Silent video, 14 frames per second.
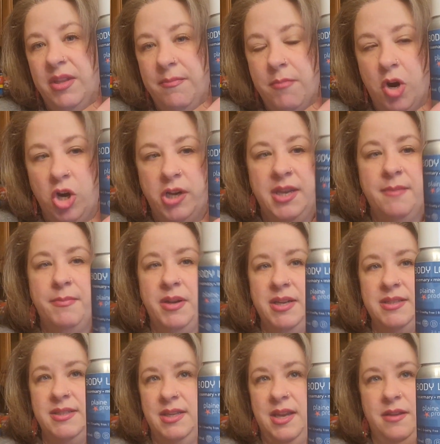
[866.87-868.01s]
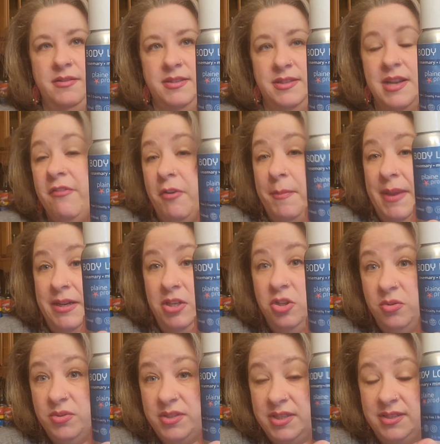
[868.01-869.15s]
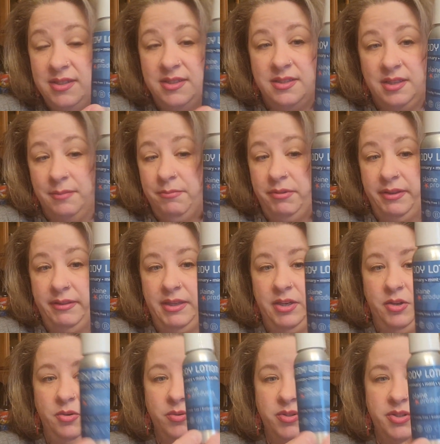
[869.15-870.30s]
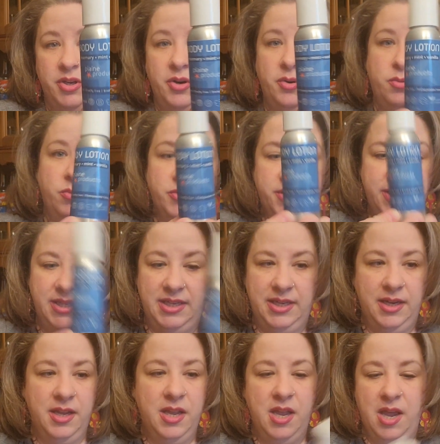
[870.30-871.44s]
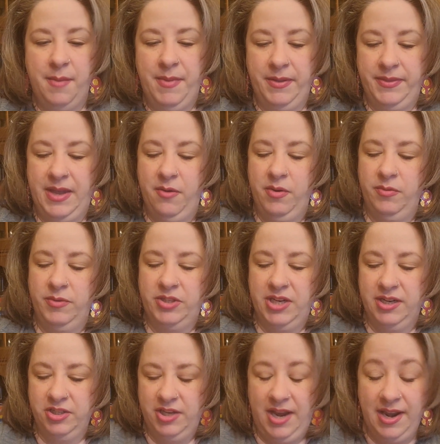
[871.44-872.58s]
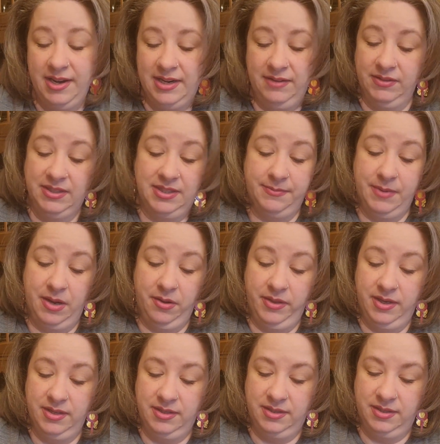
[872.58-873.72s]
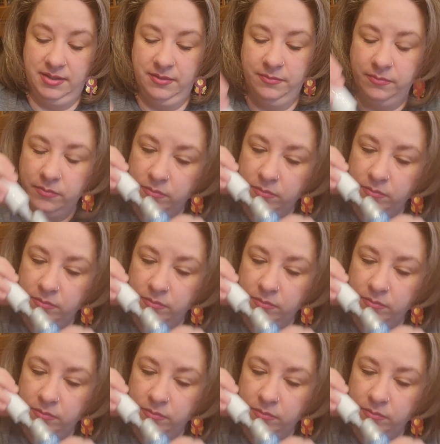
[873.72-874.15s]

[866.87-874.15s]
mark it, but it's never been used. It's completely new. So we'll see about that one, which actually I didn't even smell this.